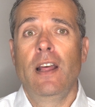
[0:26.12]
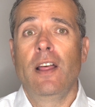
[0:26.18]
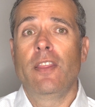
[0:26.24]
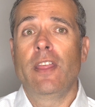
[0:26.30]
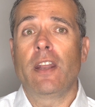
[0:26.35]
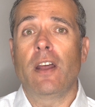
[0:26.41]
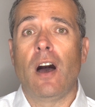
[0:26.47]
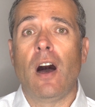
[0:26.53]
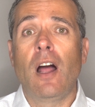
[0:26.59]

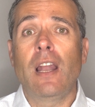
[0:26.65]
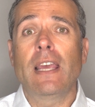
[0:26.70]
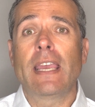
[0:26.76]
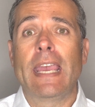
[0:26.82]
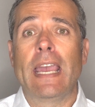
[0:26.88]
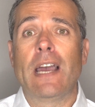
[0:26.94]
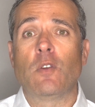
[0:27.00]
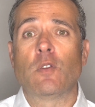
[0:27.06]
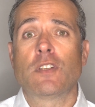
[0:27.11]
that all
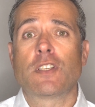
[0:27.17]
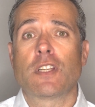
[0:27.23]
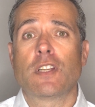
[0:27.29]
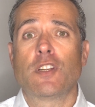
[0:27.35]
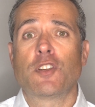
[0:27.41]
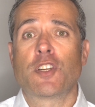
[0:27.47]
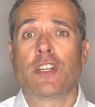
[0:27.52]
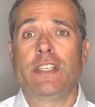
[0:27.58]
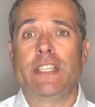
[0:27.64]
accountants
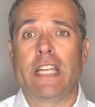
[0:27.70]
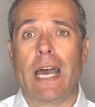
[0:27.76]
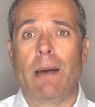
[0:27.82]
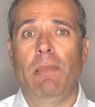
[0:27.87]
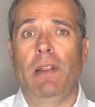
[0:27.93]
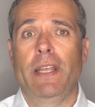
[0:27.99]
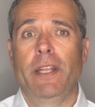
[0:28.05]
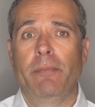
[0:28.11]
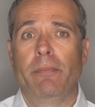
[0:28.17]
should
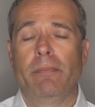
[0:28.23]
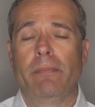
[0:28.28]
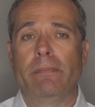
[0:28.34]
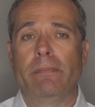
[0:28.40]
dabble in.